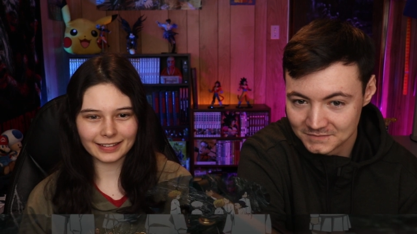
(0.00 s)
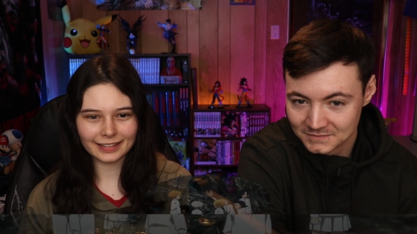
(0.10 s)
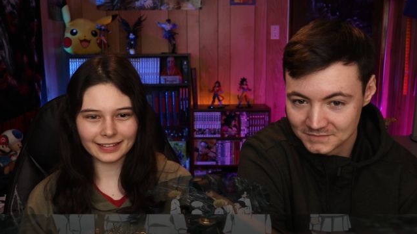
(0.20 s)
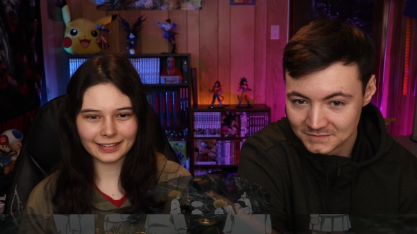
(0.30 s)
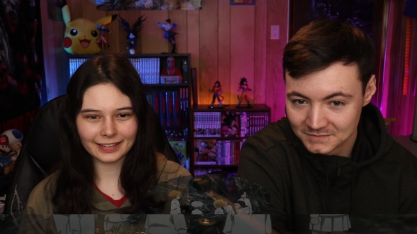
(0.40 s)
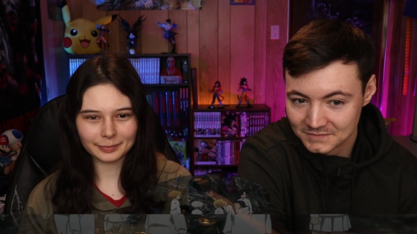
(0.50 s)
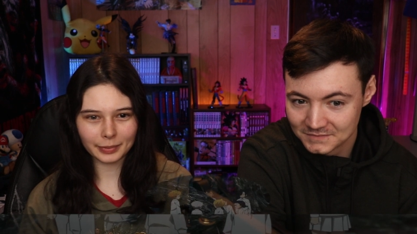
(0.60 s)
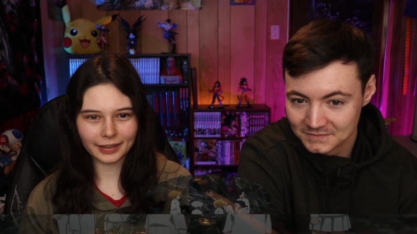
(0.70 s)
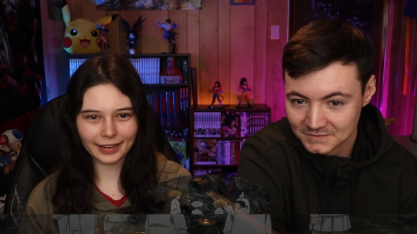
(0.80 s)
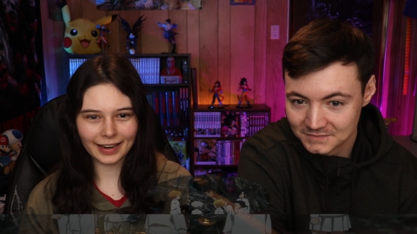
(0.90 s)
Speaker 1: to eat. I
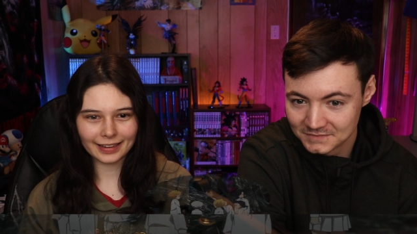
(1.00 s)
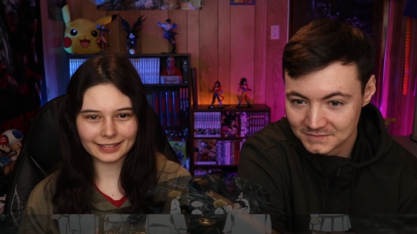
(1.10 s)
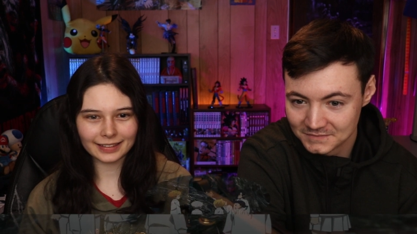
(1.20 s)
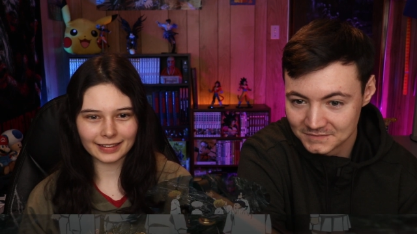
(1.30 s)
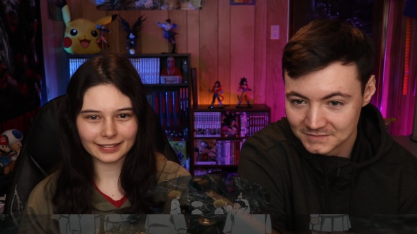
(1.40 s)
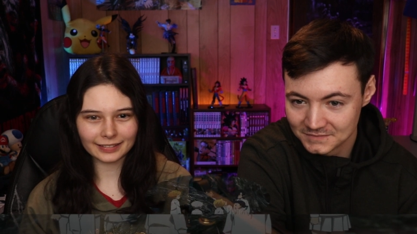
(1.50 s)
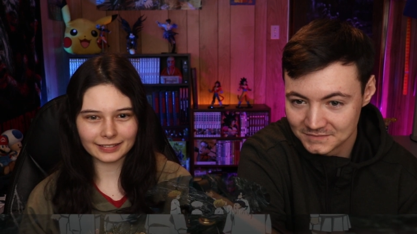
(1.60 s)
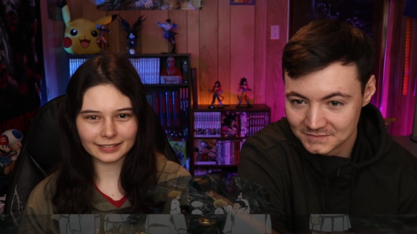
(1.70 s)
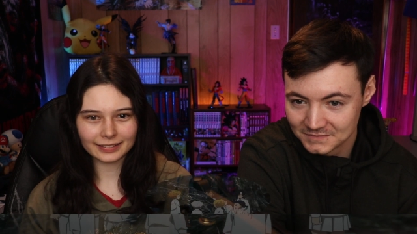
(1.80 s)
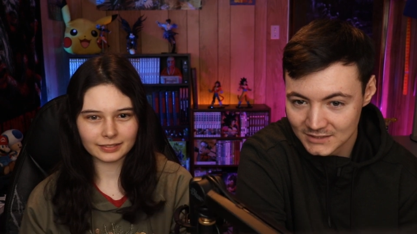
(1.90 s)
but I can't
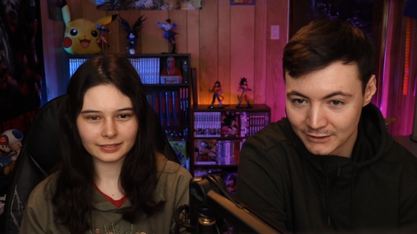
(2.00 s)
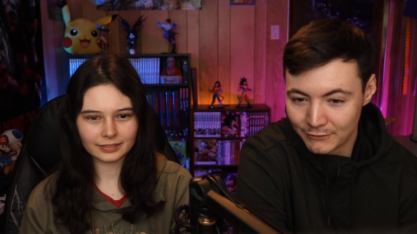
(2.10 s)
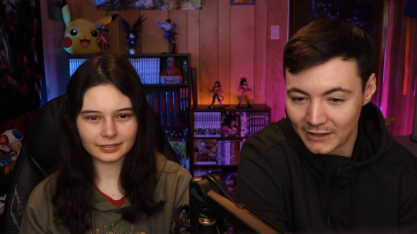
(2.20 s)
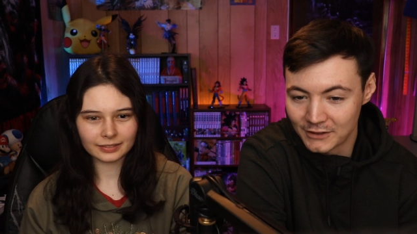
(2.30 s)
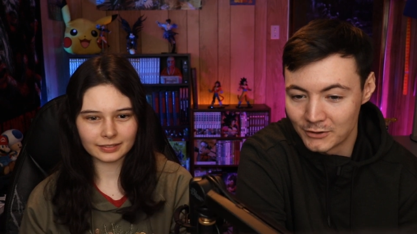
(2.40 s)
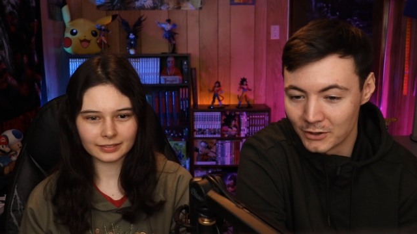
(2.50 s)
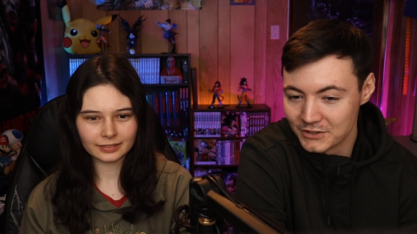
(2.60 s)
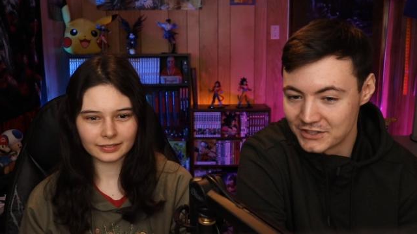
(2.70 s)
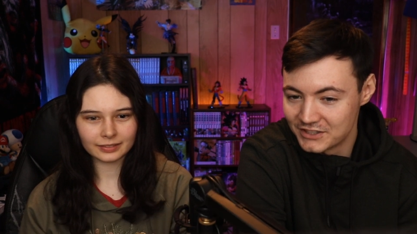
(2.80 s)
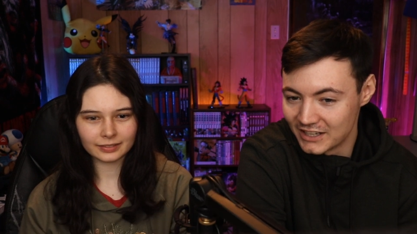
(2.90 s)
tell.
Speaker 2: The fact that they're
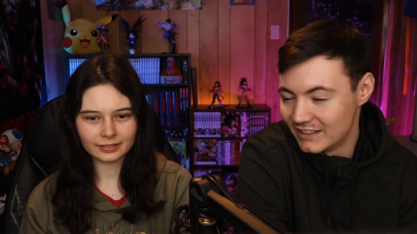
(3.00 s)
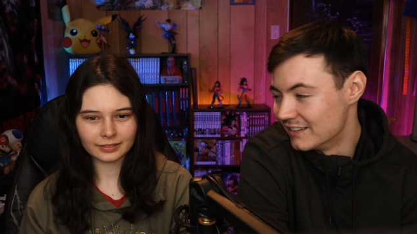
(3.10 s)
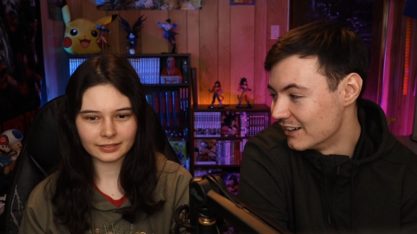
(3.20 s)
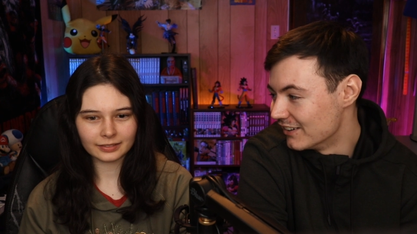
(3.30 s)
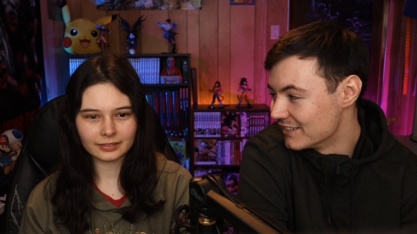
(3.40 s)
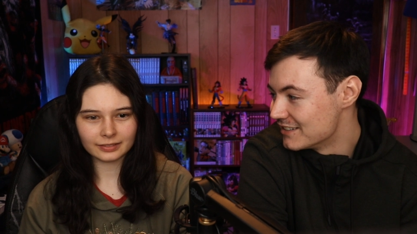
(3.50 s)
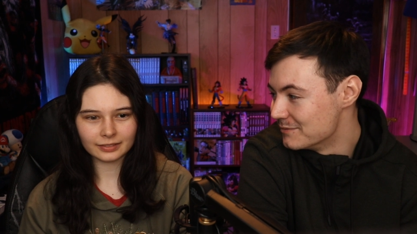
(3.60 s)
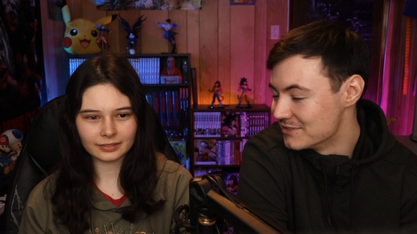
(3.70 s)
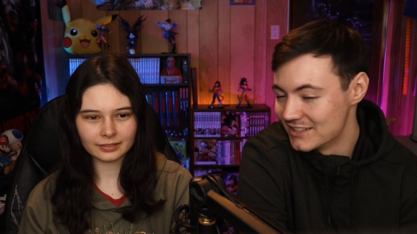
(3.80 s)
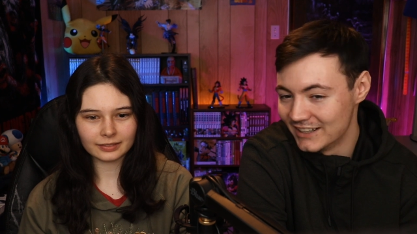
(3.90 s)
all just sitting there, it
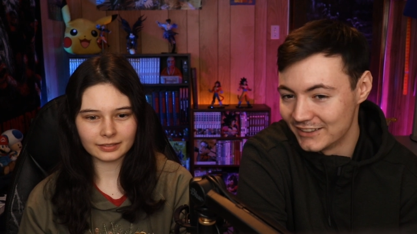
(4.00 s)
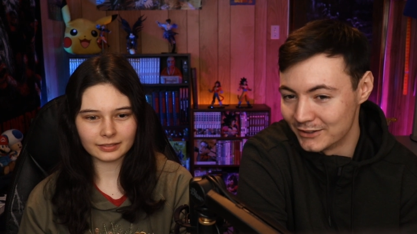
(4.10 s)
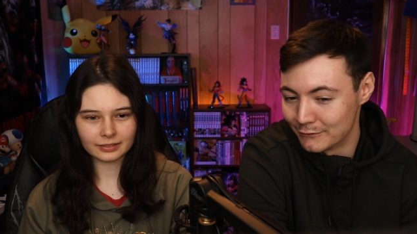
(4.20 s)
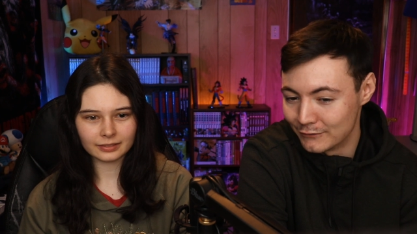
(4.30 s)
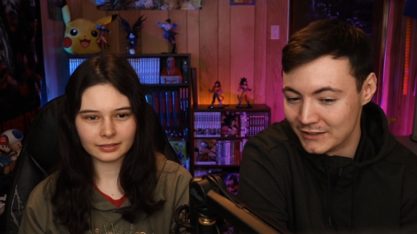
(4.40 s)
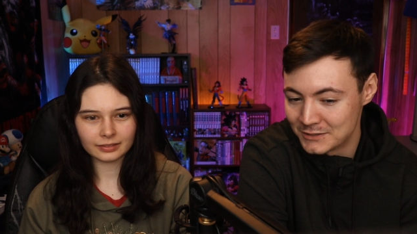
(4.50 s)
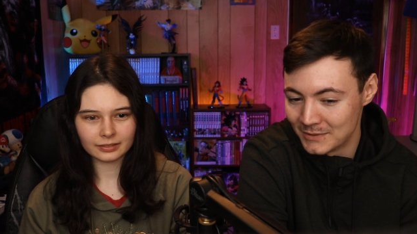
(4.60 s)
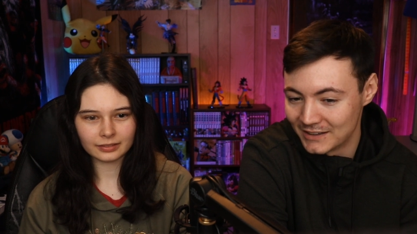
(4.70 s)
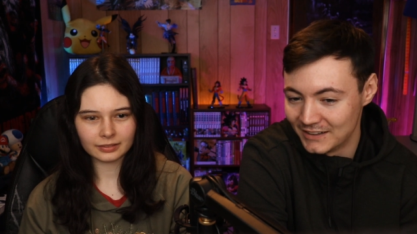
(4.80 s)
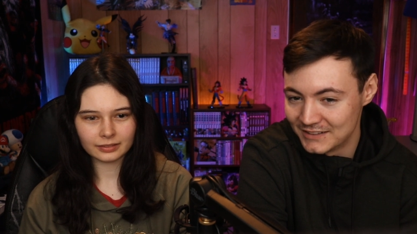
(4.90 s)
seems like their defense
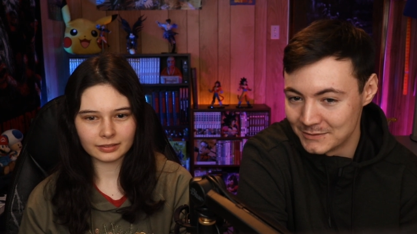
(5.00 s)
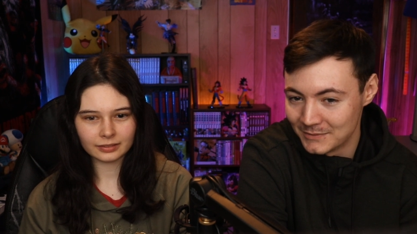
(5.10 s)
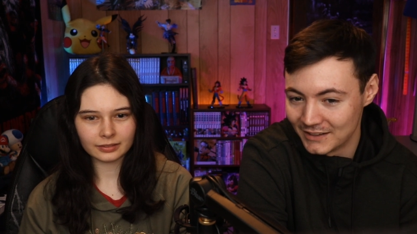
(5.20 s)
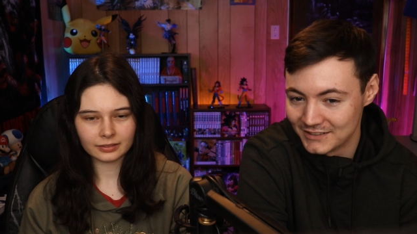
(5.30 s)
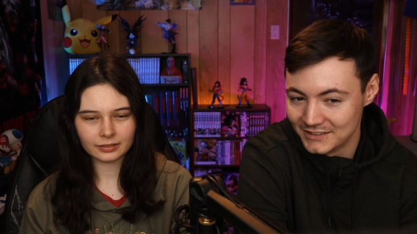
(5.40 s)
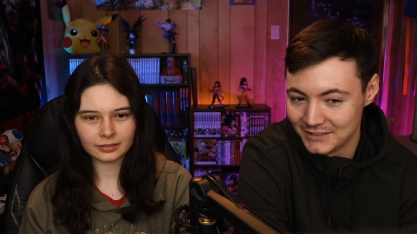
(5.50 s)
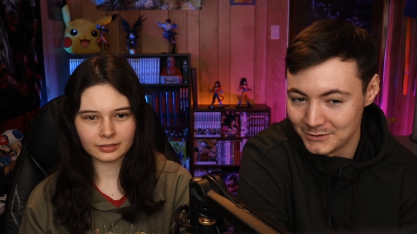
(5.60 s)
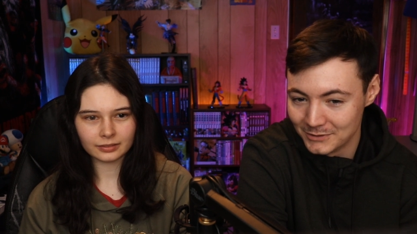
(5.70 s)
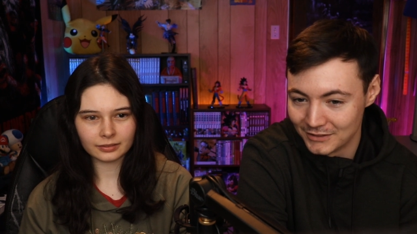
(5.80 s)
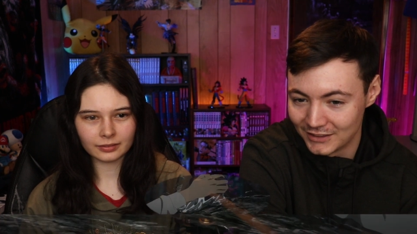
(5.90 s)
mechanism has to
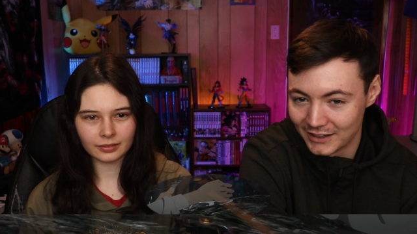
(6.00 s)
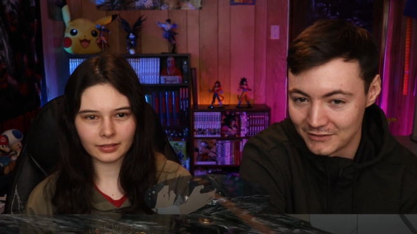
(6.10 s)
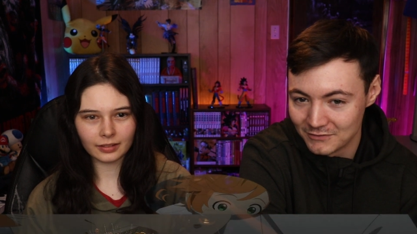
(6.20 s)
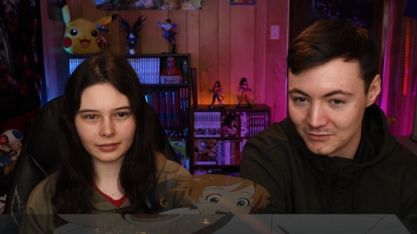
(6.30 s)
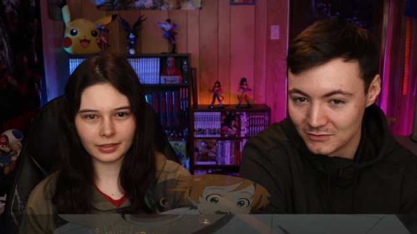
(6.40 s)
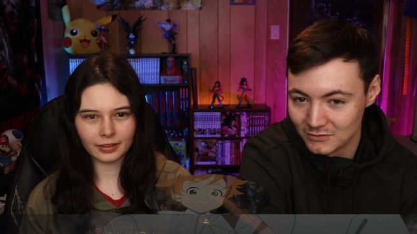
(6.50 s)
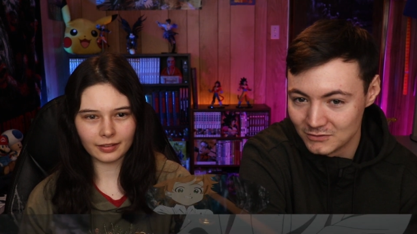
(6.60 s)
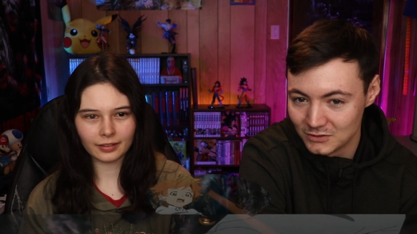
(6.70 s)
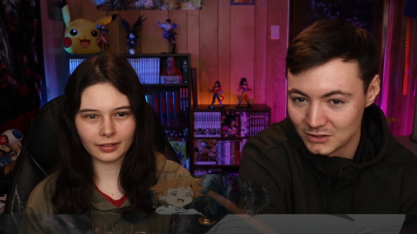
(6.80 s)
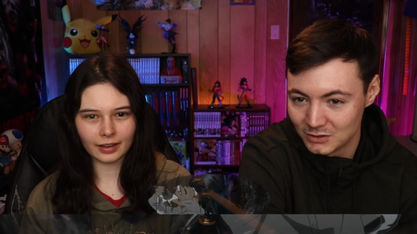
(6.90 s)
do with that
Speaker 1: with the
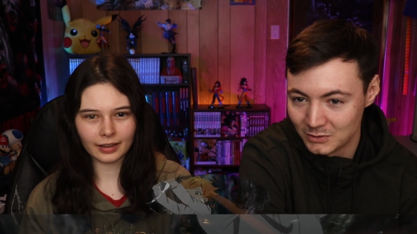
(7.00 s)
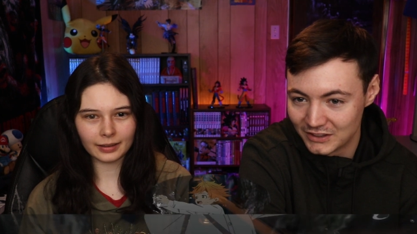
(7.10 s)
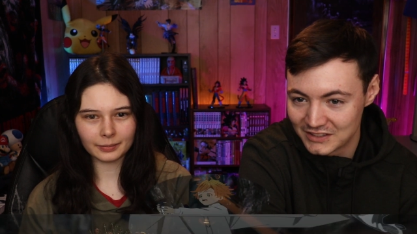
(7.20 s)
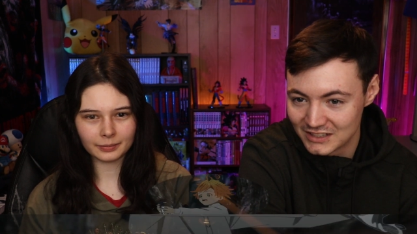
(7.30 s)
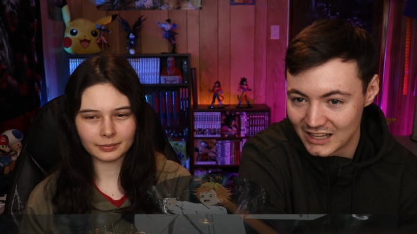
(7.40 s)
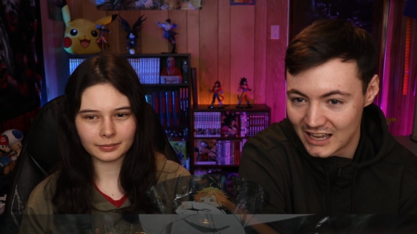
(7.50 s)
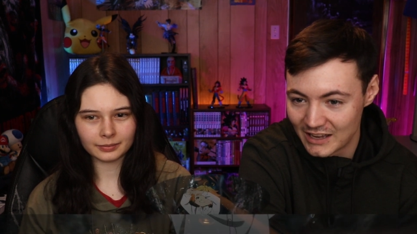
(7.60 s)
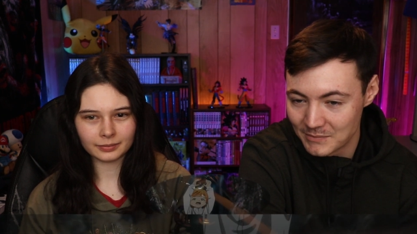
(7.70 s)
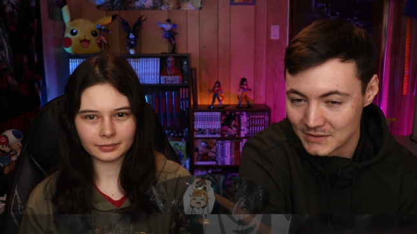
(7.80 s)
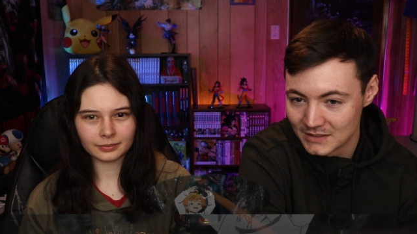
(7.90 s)
slime. With the
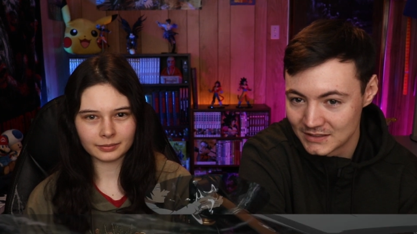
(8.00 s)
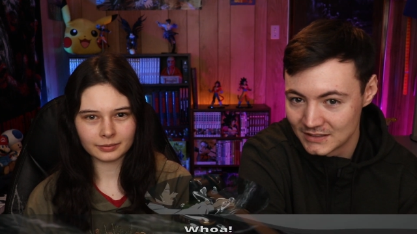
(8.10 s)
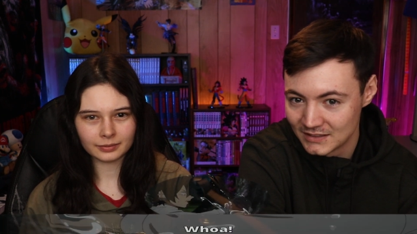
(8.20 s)
Speaker 2: slime.